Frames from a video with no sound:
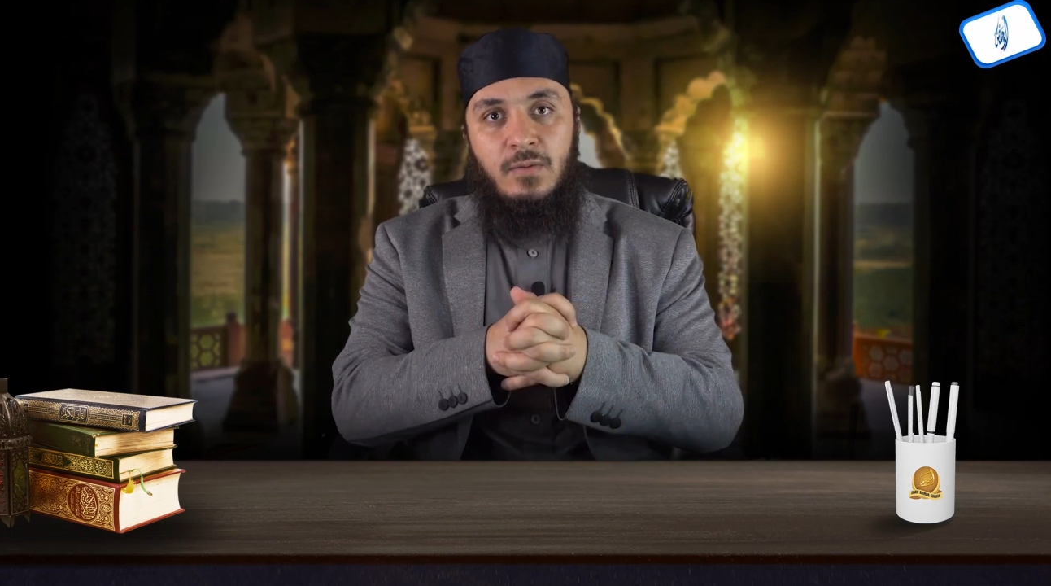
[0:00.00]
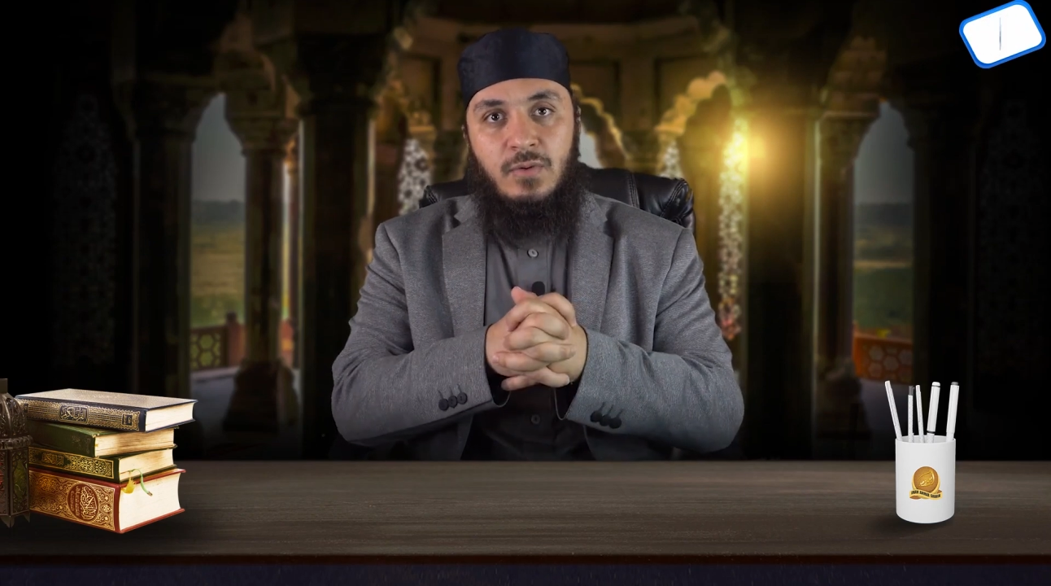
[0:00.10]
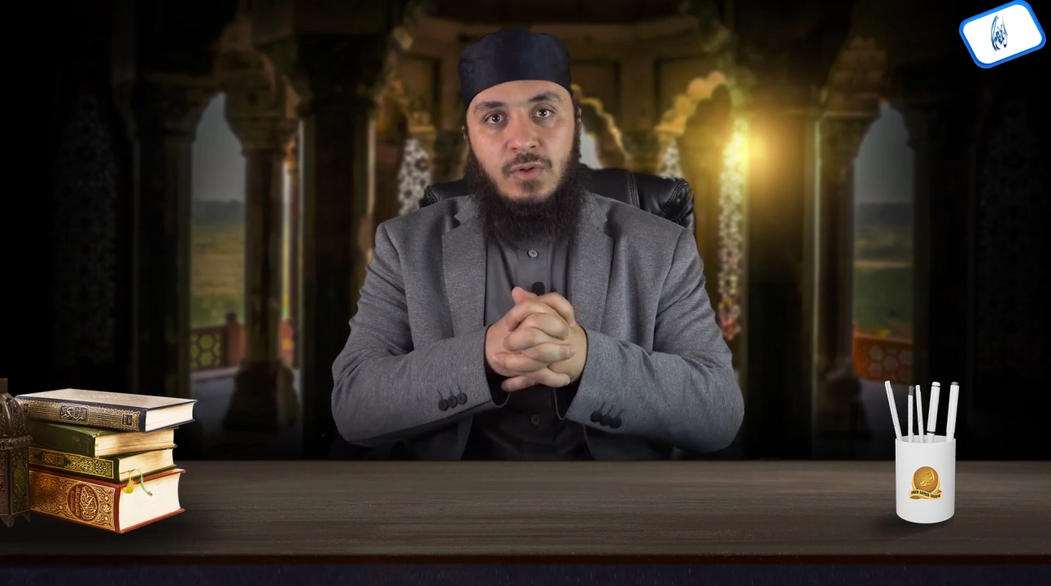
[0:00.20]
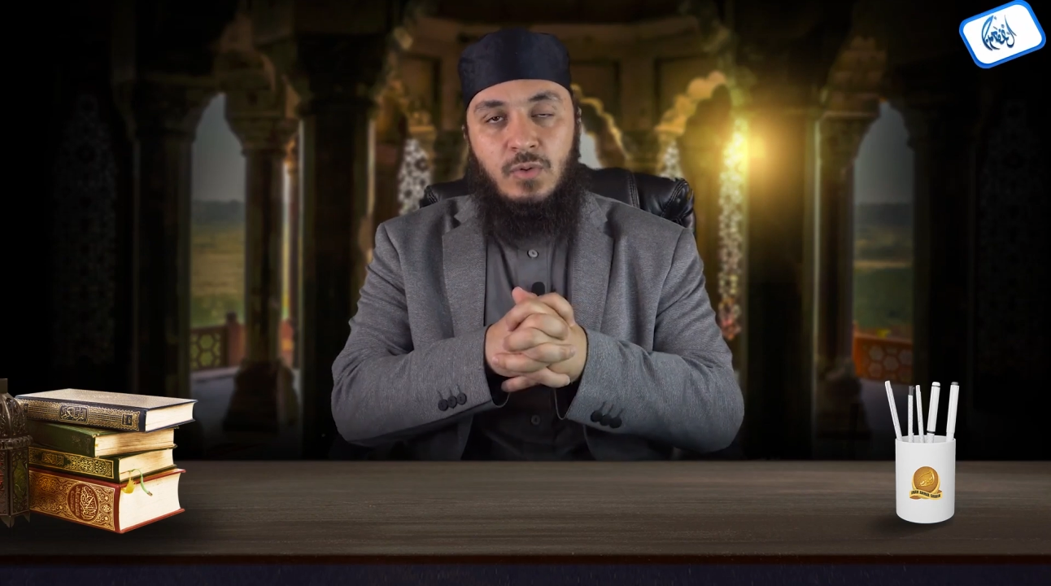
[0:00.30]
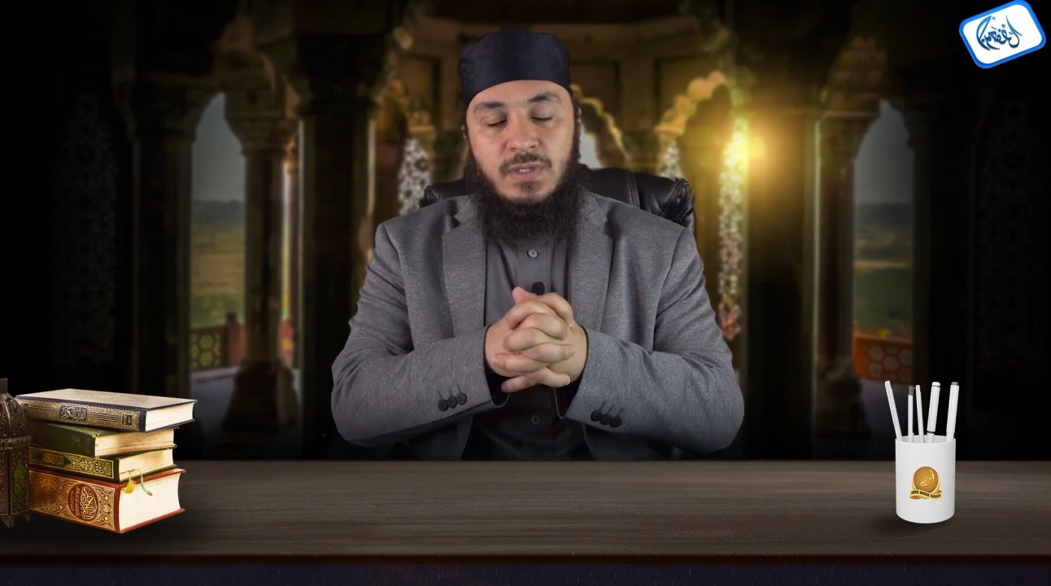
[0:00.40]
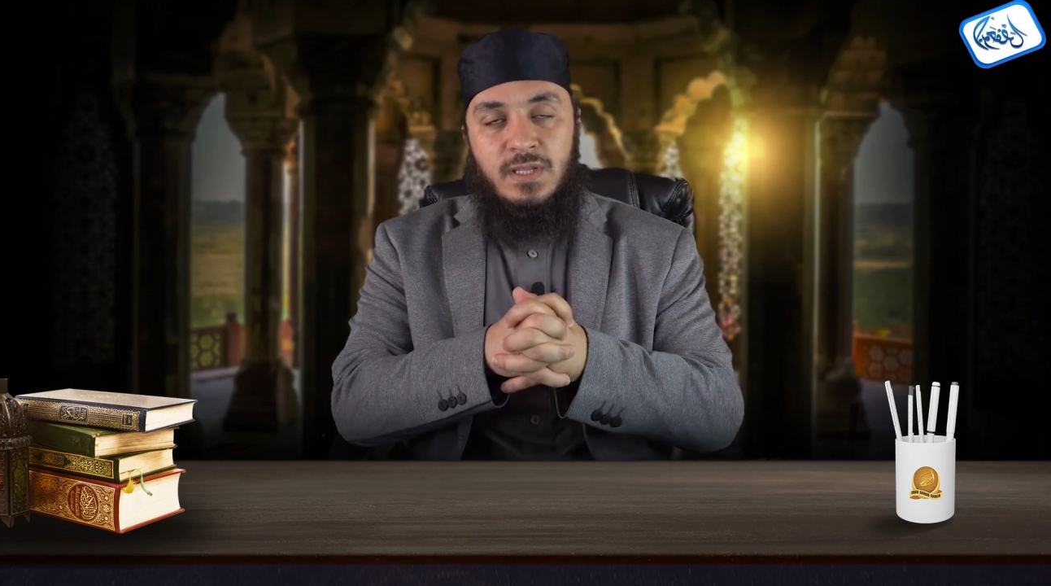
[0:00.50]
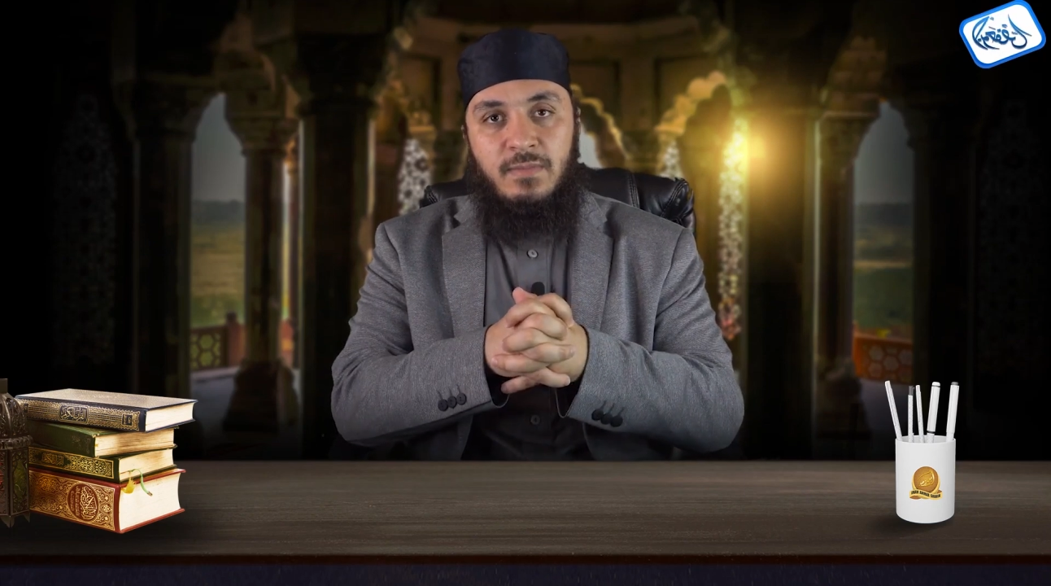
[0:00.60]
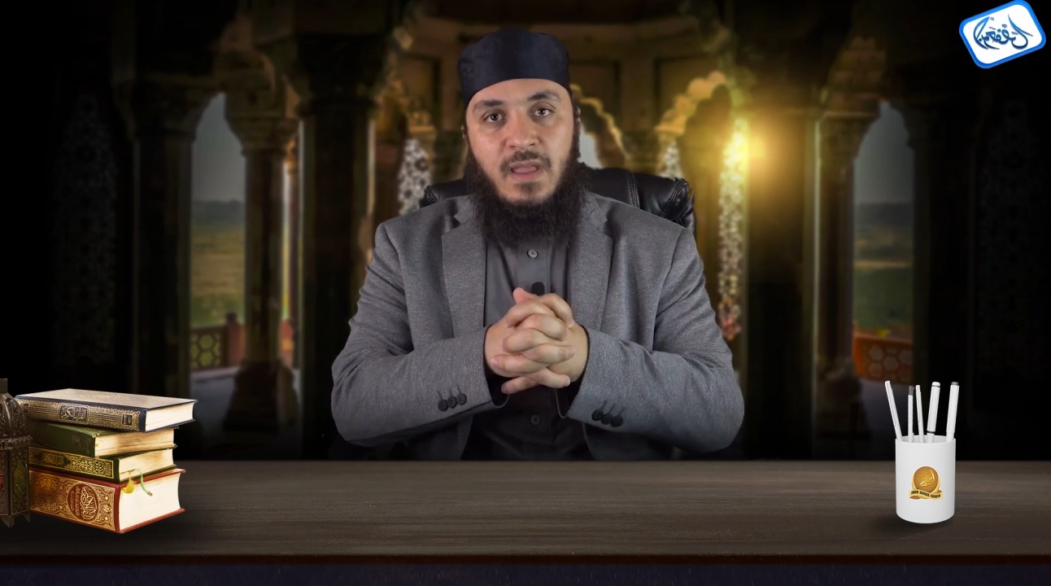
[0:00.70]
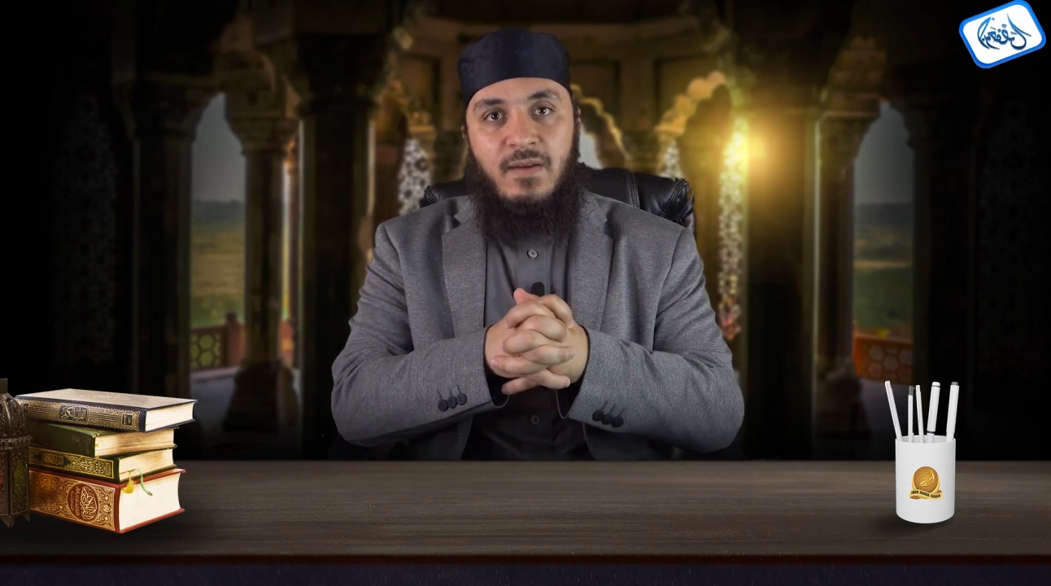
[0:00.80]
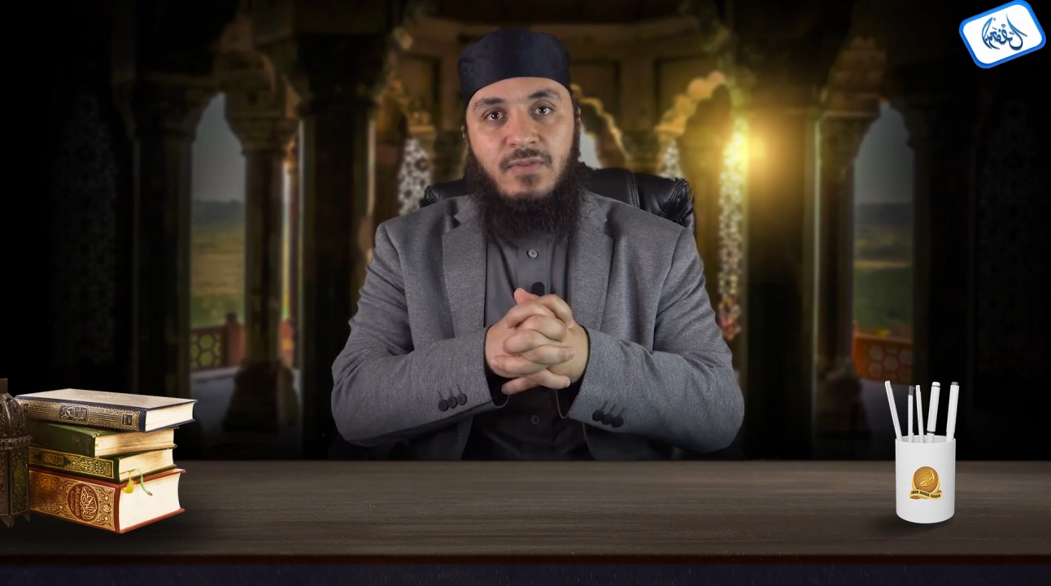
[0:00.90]
who was
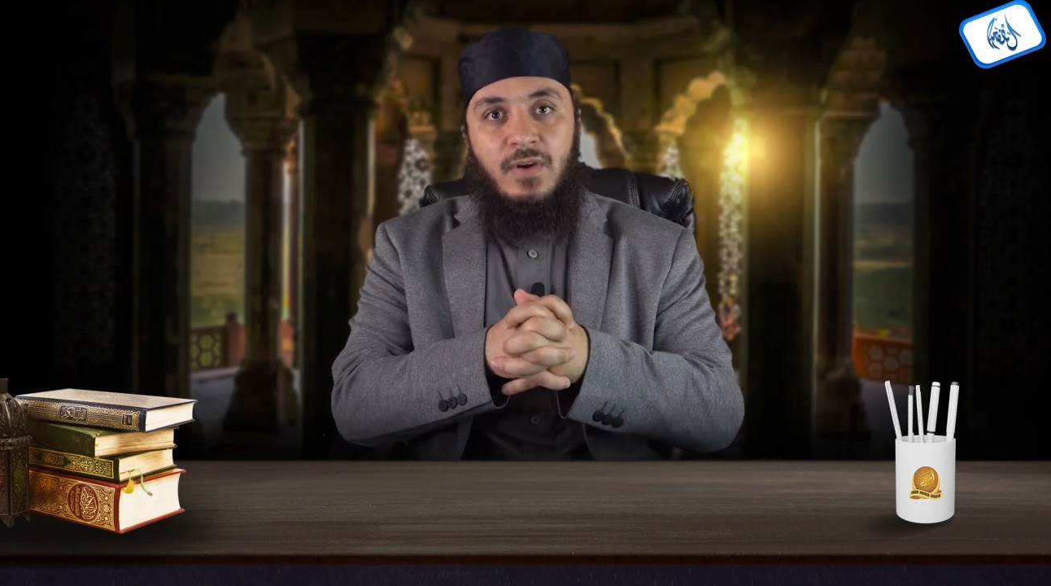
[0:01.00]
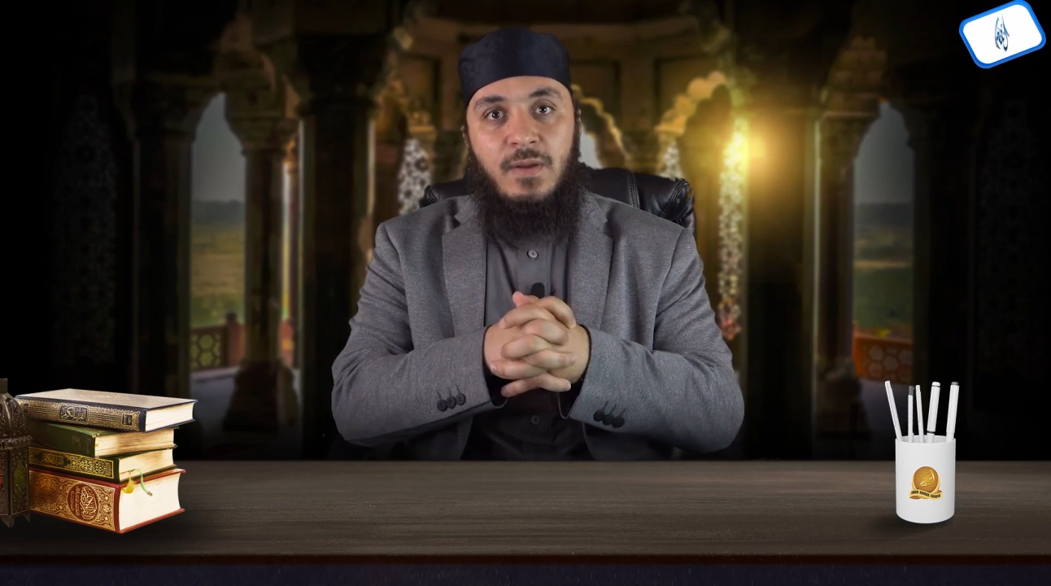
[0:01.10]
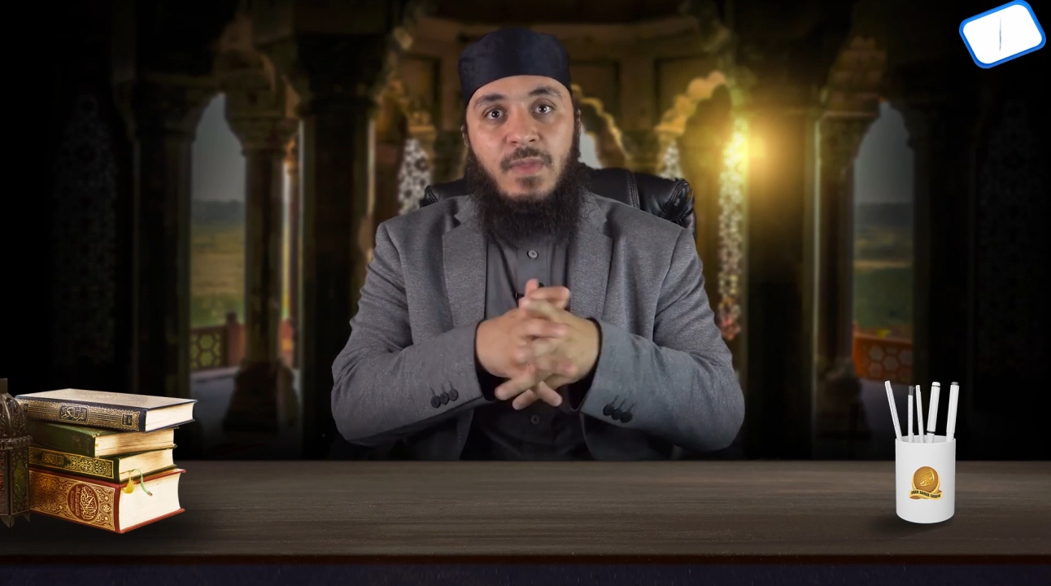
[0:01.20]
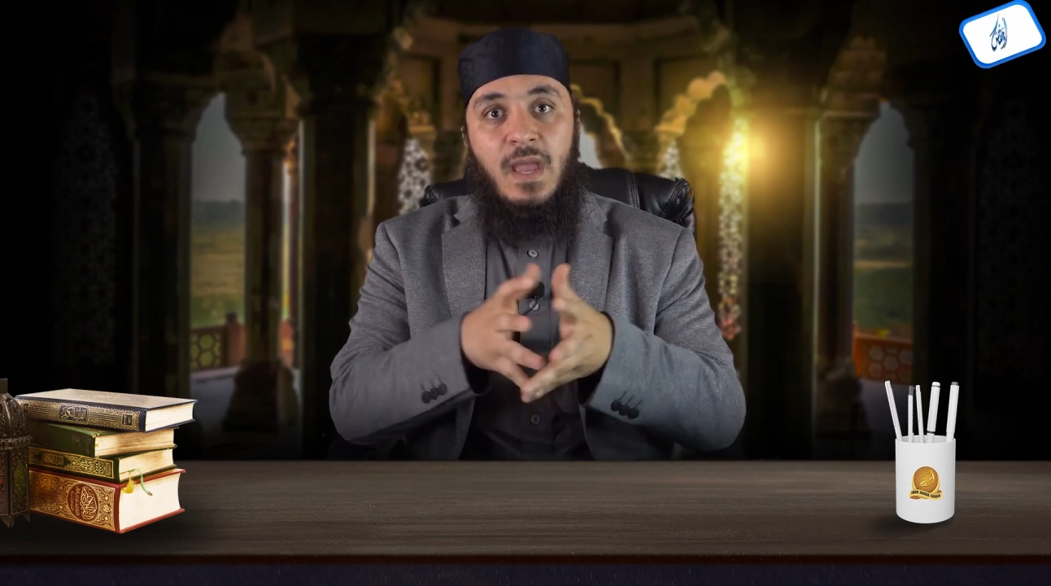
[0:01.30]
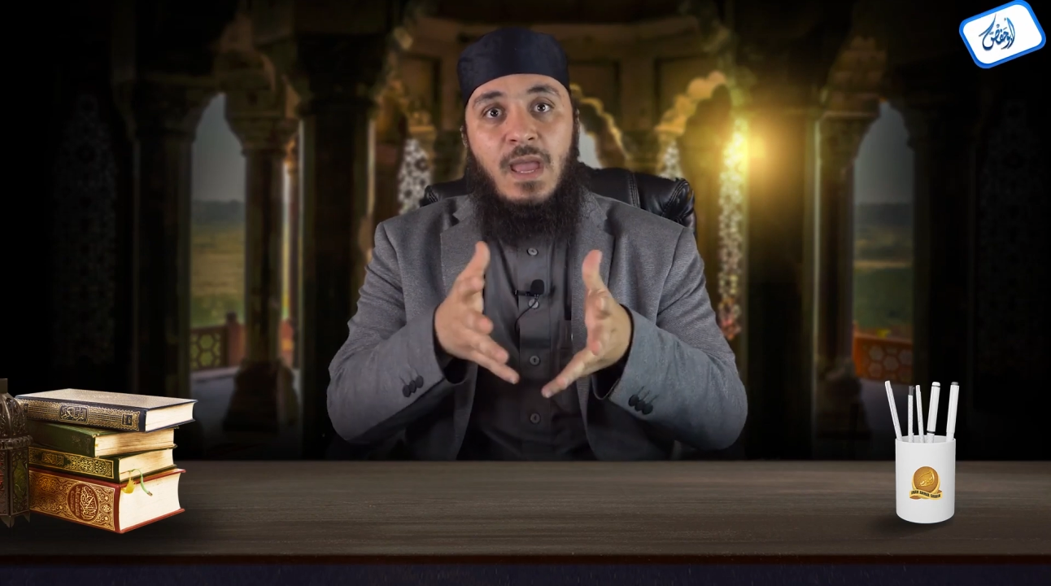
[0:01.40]
named after him,